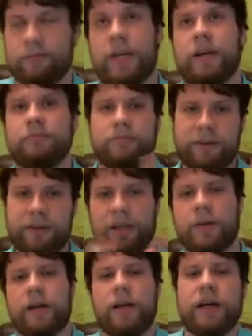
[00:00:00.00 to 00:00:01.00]
Now, the
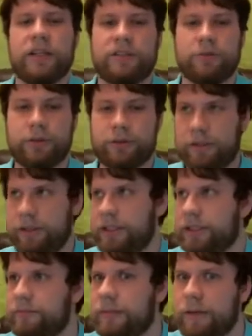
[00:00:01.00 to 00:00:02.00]
thing about us, or at
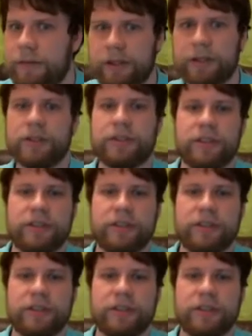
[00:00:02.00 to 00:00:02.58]
least my village,